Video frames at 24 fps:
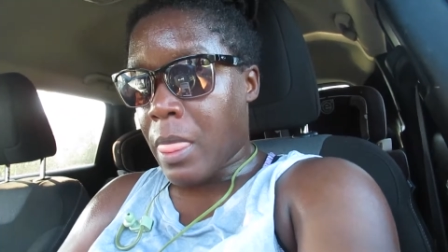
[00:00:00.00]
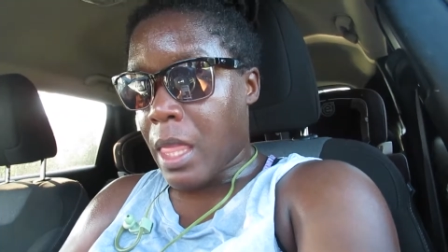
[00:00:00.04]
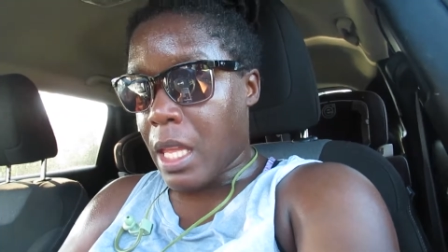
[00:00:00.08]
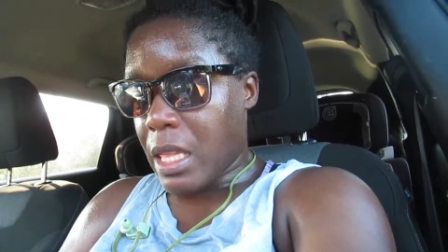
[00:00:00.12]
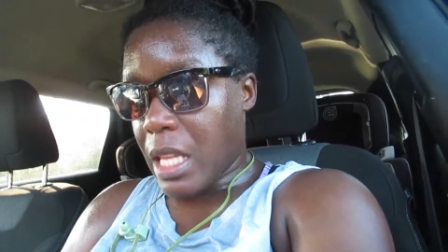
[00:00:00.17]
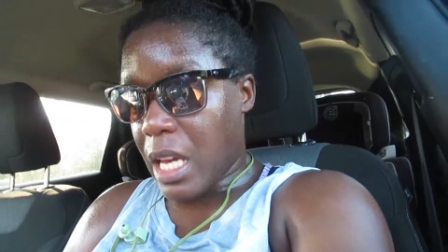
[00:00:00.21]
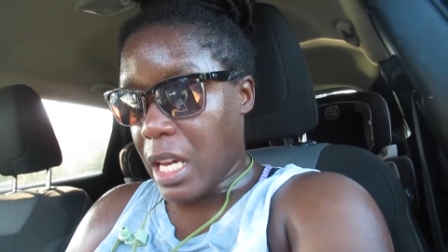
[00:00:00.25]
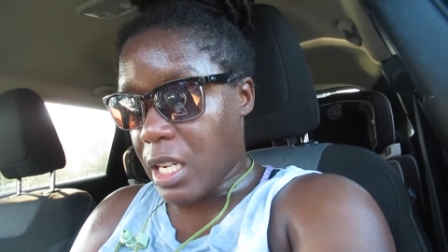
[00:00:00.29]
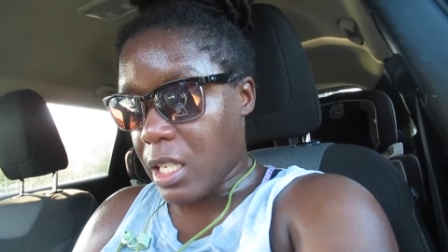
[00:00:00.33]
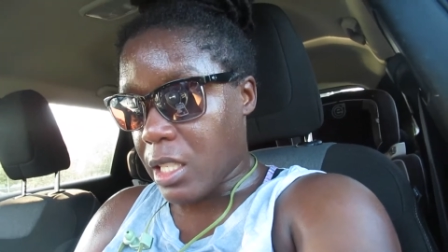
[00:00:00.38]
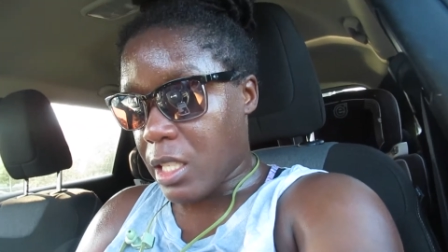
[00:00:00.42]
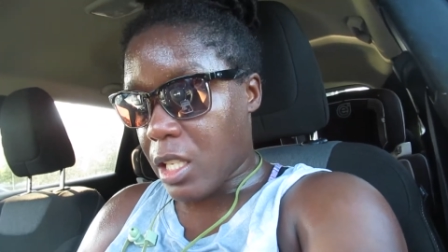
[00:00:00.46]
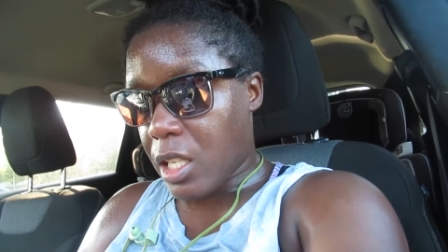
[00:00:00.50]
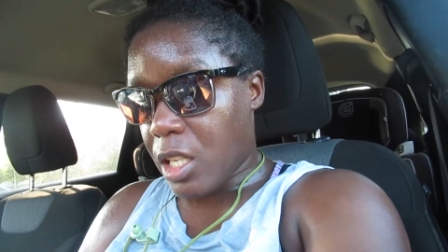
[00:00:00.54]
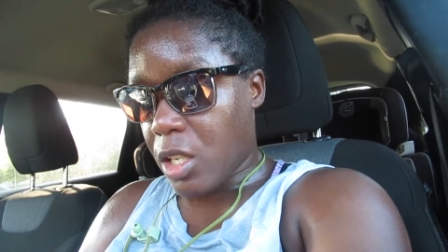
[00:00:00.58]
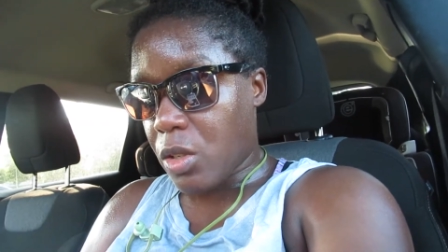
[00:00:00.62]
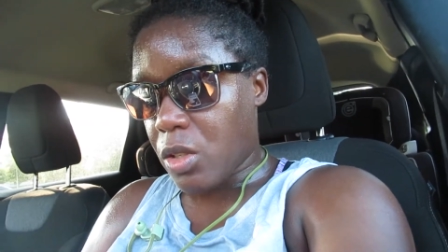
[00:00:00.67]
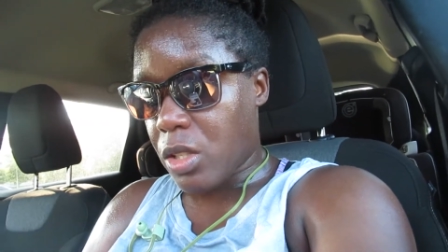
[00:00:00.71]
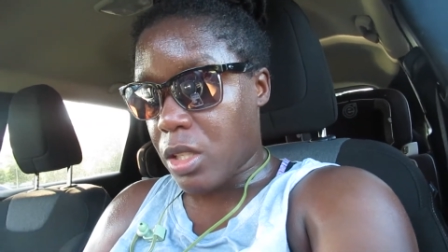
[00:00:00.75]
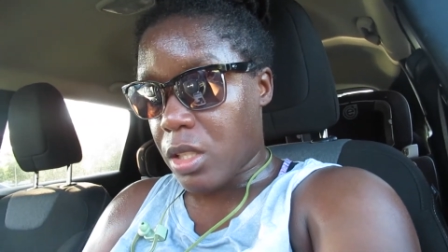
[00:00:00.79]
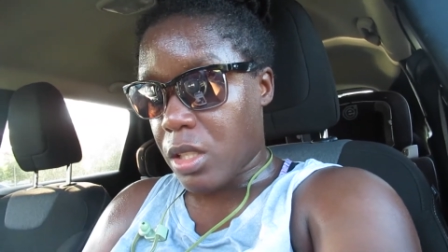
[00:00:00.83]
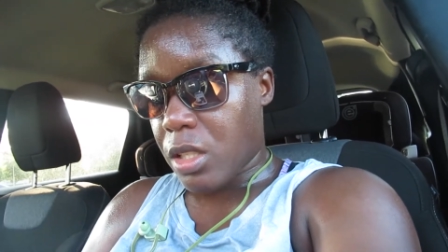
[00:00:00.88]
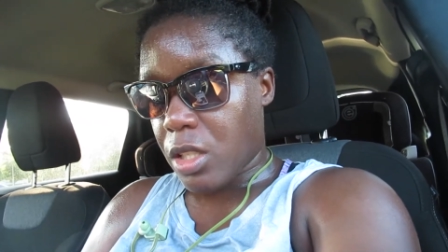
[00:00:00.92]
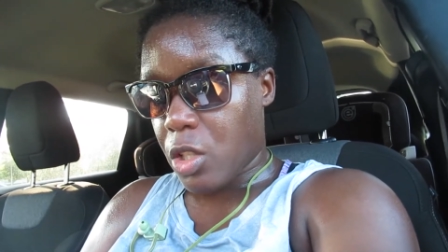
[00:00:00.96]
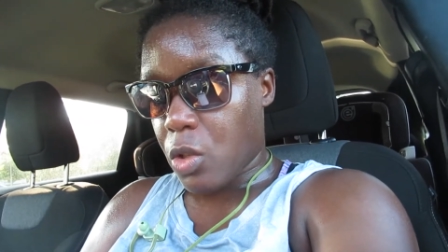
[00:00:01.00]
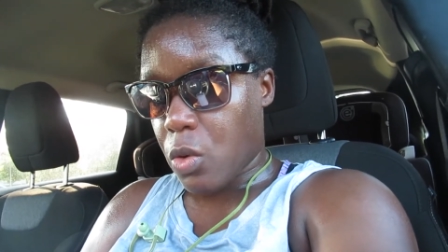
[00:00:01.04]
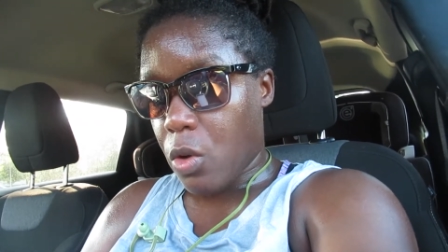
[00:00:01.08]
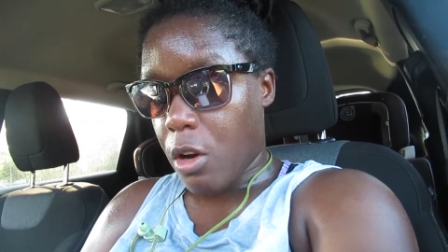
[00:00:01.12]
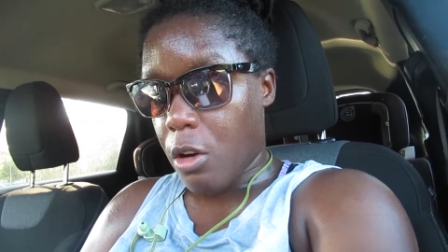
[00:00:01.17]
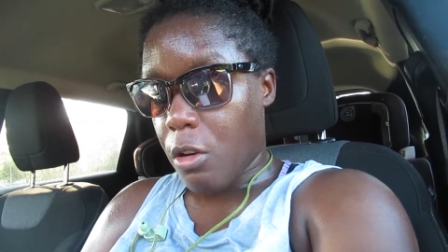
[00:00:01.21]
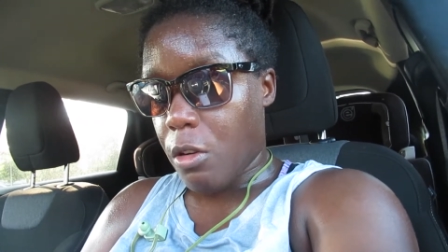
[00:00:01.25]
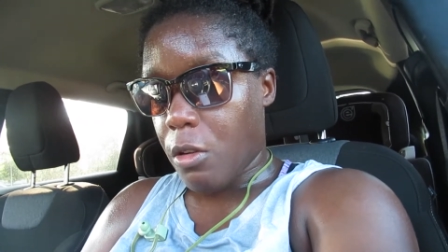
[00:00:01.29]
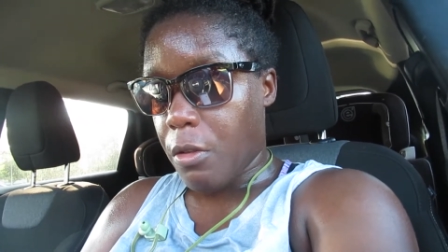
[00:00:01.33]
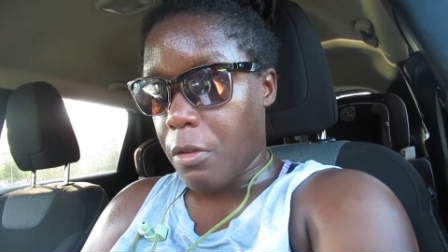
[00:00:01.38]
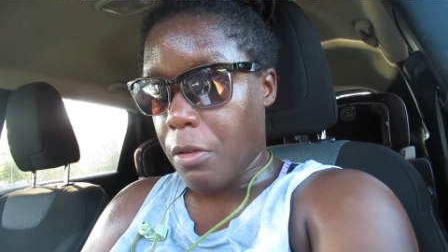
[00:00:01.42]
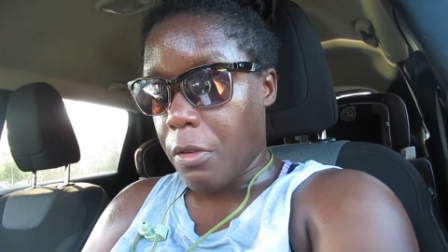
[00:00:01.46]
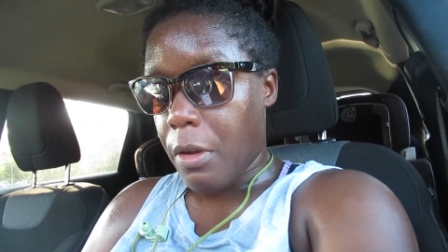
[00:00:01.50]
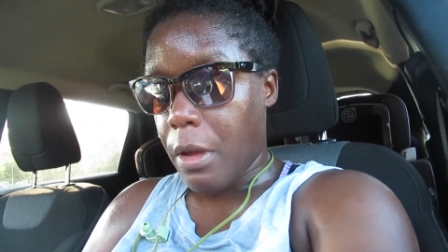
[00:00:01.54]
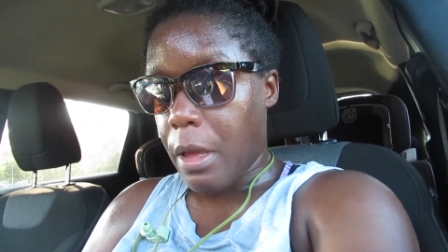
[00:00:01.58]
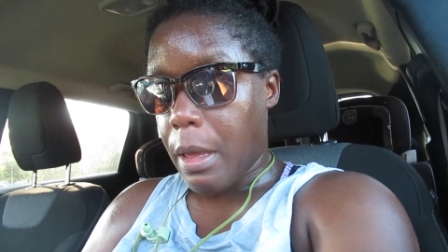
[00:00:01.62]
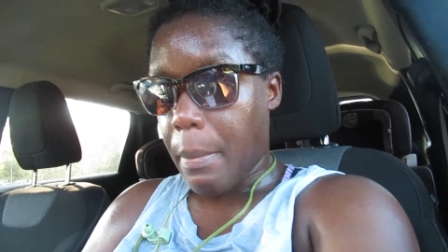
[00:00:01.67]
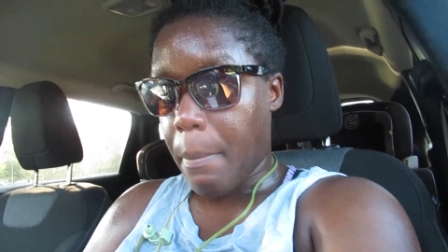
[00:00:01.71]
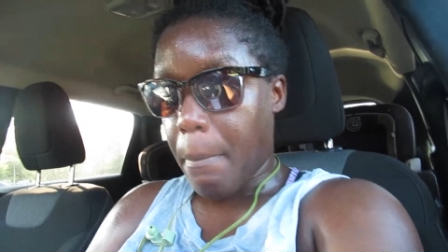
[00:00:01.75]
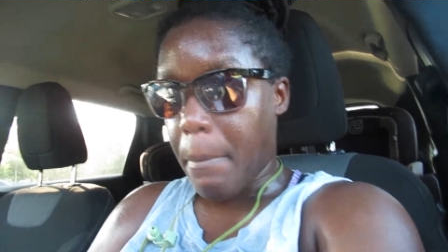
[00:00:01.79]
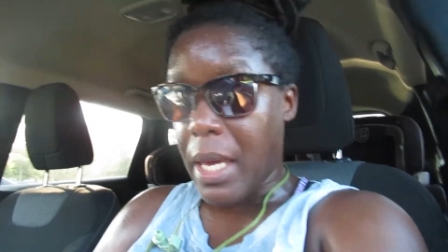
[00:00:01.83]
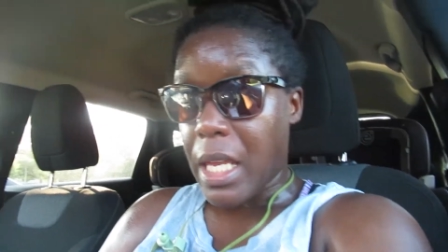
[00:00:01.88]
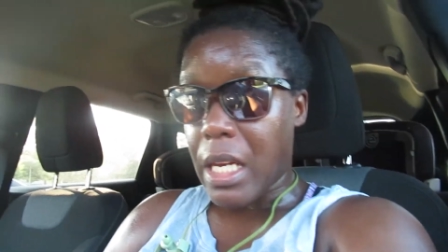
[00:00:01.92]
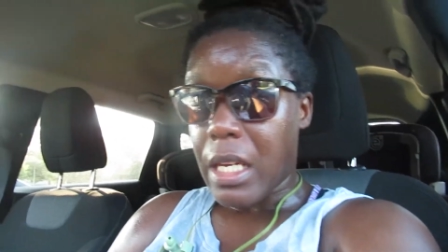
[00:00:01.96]
not as close to
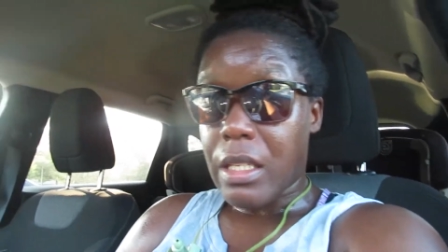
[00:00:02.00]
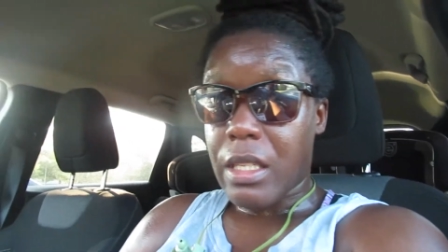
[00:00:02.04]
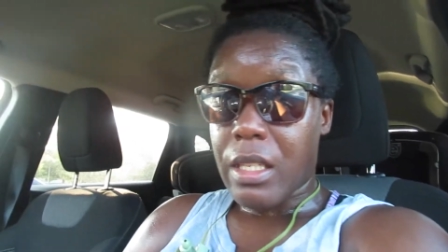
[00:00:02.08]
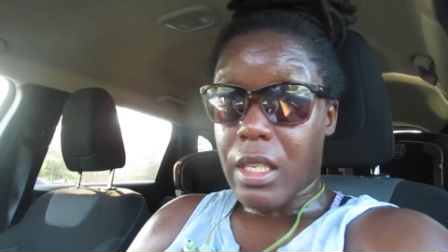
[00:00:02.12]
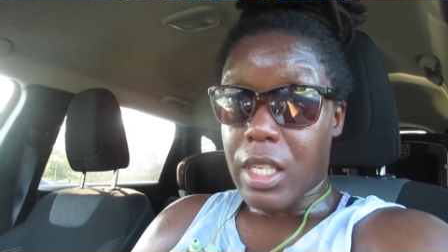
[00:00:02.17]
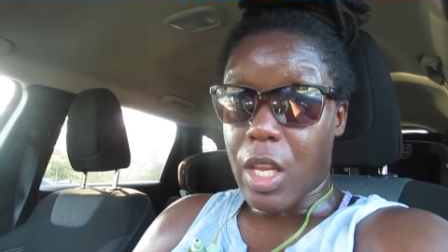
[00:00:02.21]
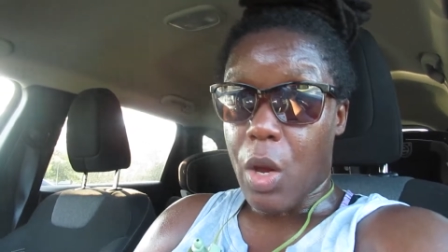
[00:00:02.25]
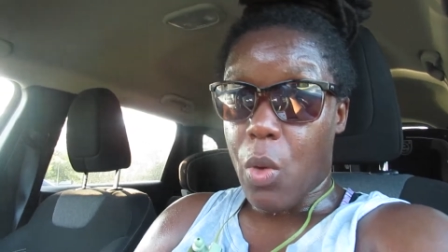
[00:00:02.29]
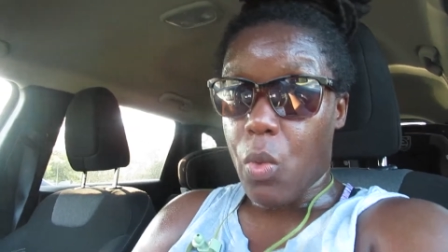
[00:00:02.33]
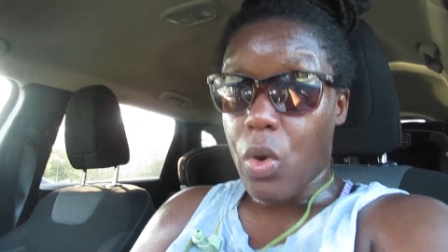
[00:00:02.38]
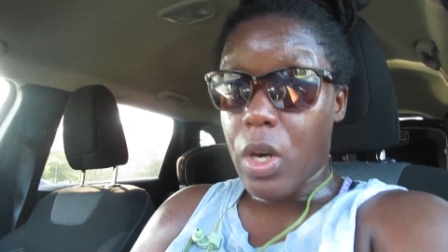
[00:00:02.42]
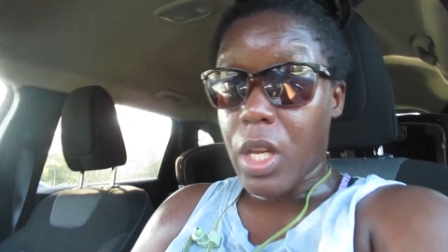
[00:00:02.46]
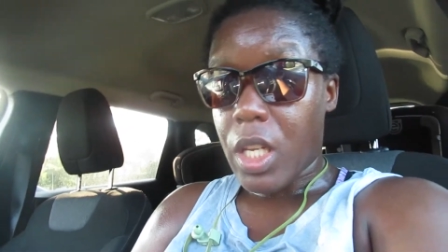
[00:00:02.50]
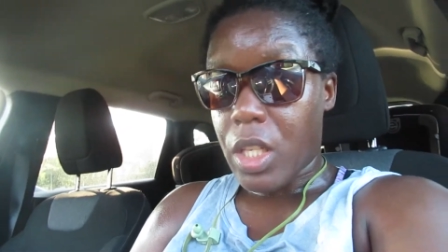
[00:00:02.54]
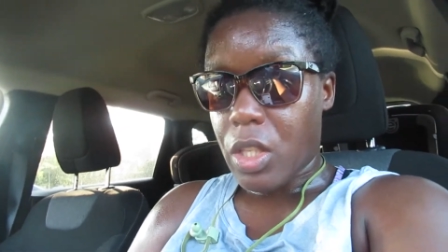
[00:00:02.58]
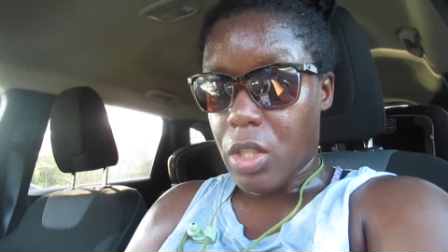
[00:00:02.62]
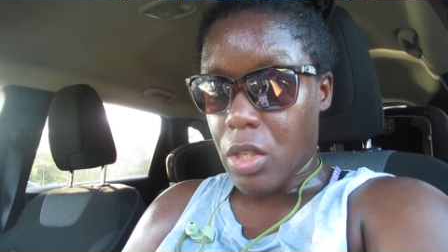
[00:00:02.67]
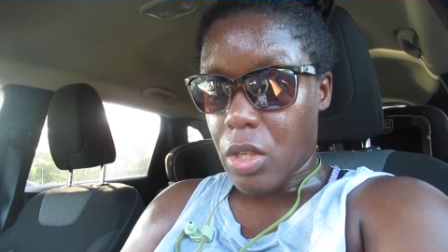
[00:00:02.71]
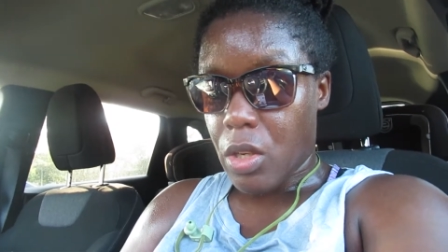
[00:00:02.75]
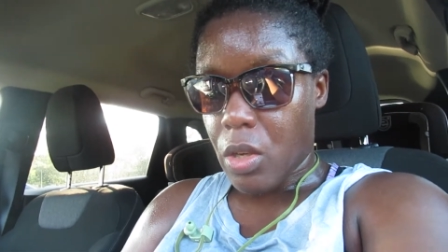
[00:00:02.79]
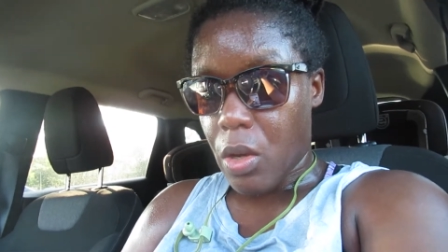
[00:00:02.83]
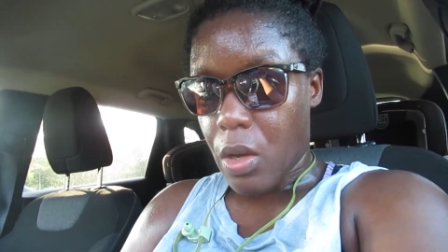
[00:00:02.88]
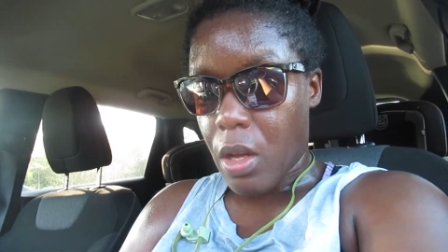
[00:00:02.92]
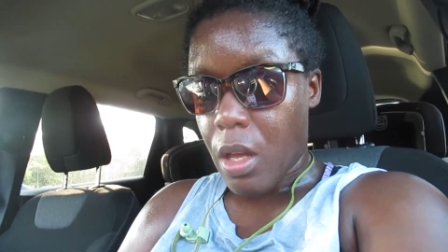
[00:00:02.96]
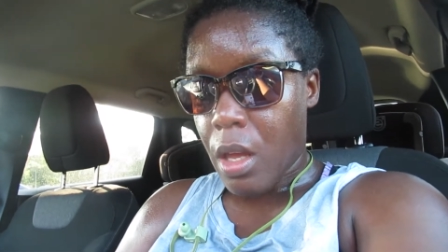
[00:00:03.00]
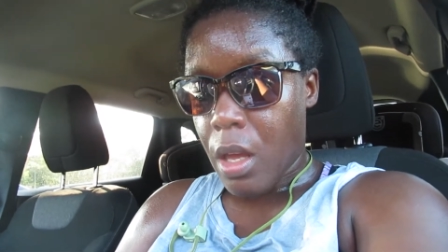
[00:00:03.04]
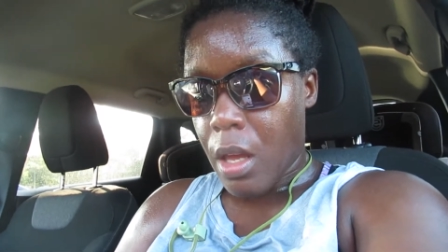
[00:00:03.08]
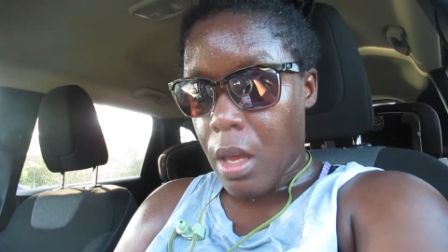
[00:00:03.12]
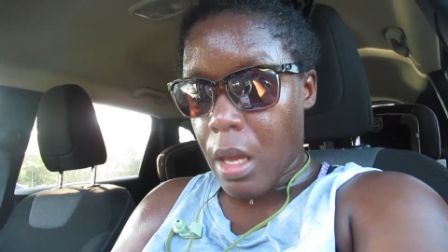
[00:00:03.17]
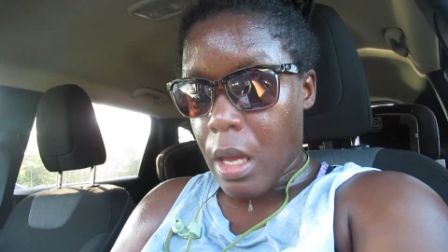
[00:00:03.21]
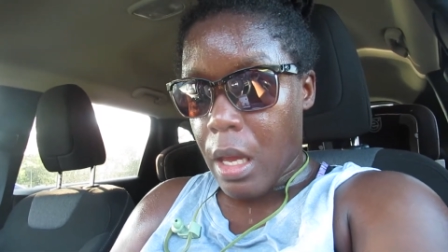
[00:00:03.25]
12 minutes as I wanted to